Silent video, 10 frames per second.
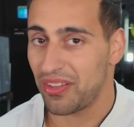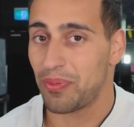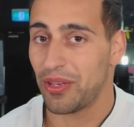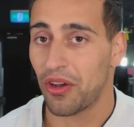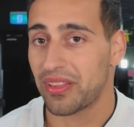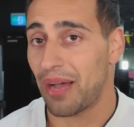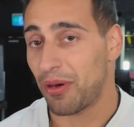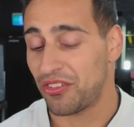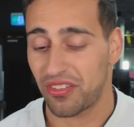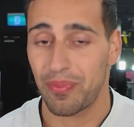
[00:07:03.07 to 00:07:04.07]
He's been knocked out
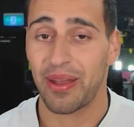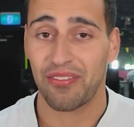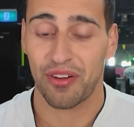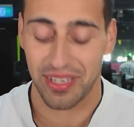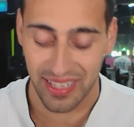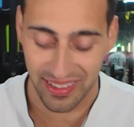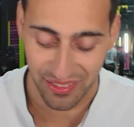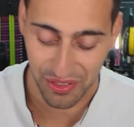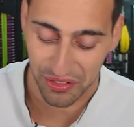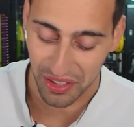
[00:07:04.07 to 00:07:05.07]
by just about everyone in that
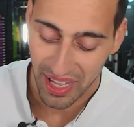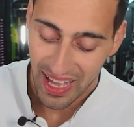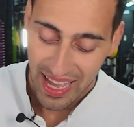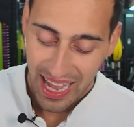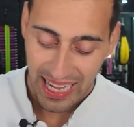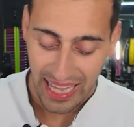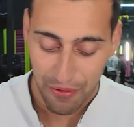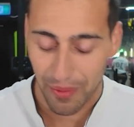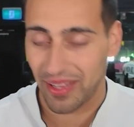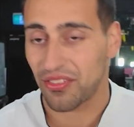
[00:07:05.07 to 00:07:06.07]
division. Okay,
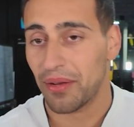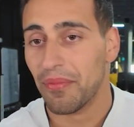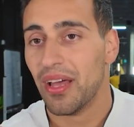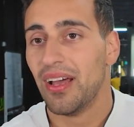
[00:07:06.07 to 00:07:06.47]
what about this one?